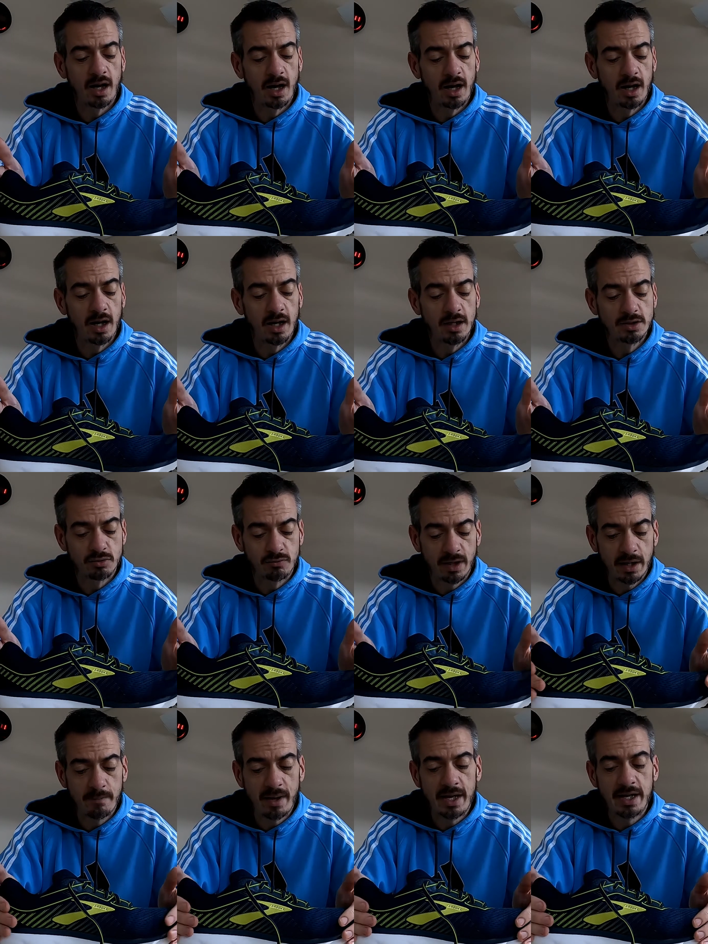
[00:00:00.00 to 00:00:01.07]
to
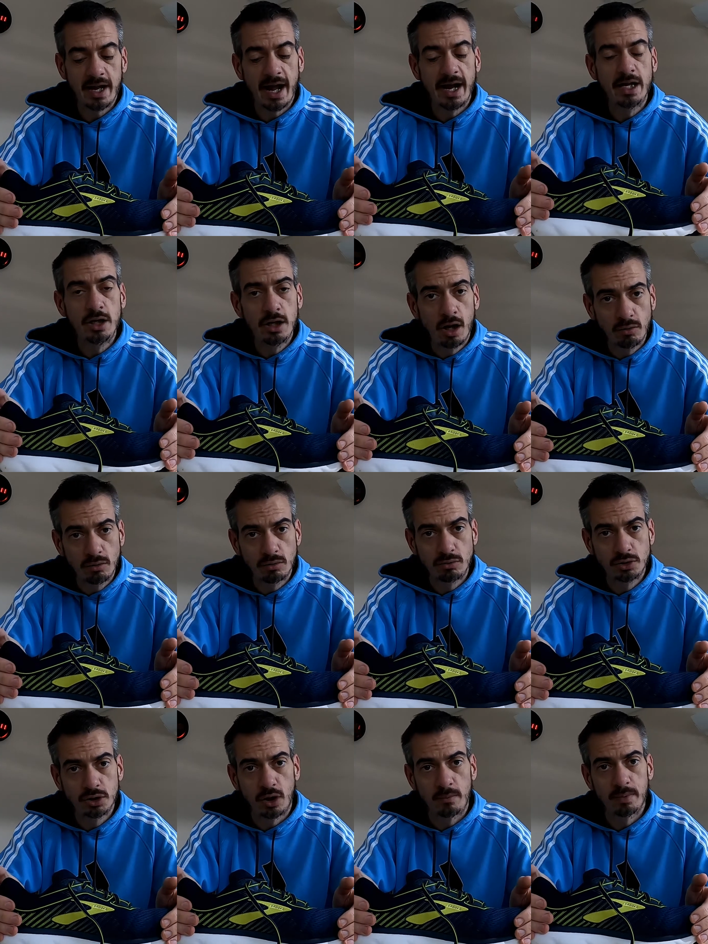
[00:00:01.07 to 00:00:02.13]
recommend a local
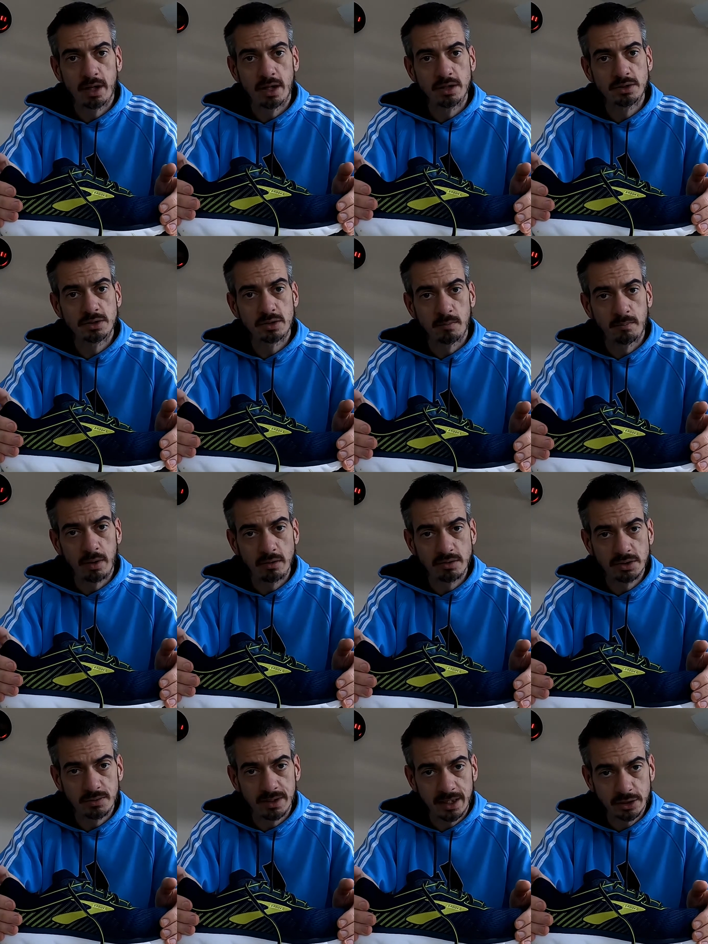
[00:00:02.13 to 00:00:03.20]
shop as opposed
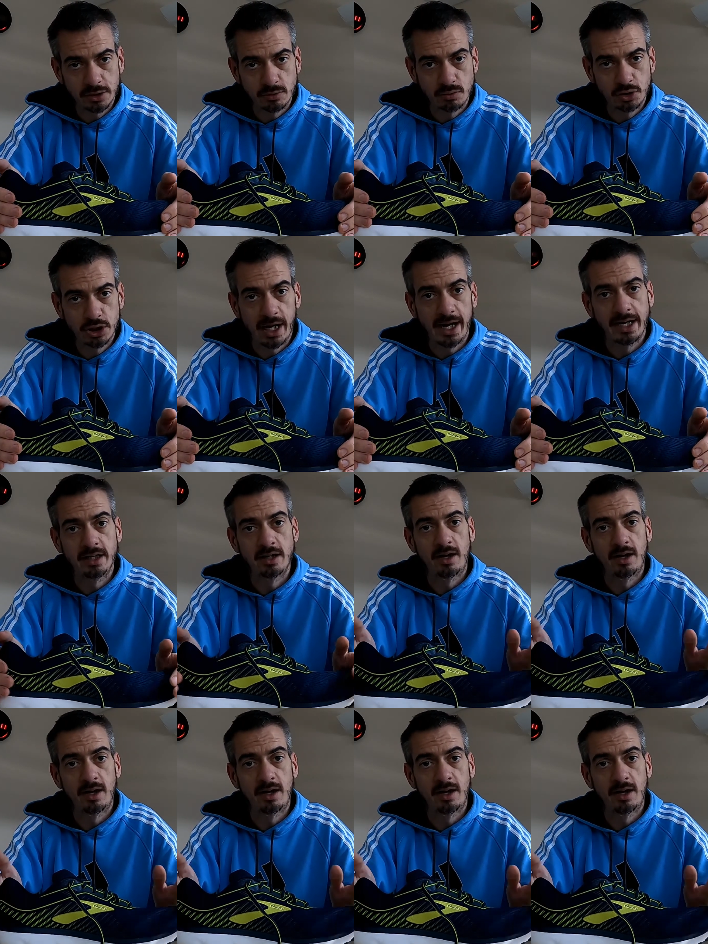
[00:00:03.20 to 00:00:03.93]
to a national chain.